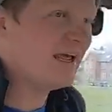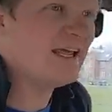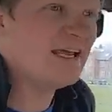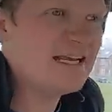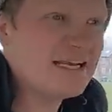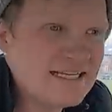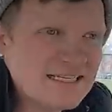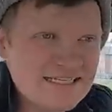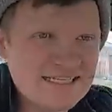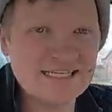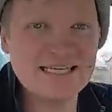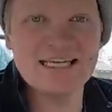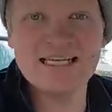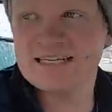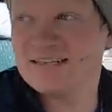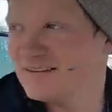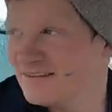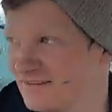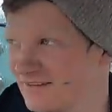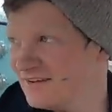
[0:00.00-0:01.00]
Easy!
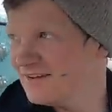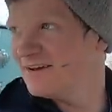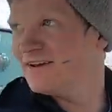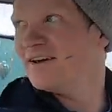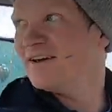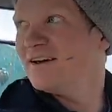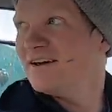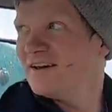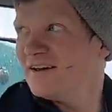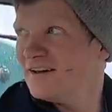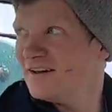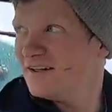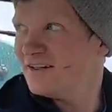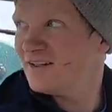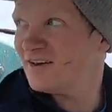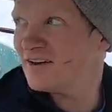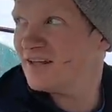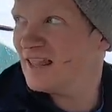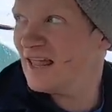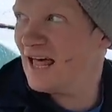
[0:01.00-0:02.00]

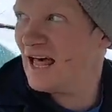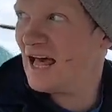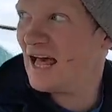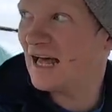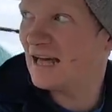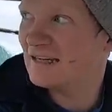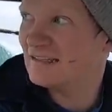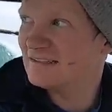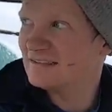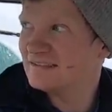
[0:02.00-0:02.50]
Look at that!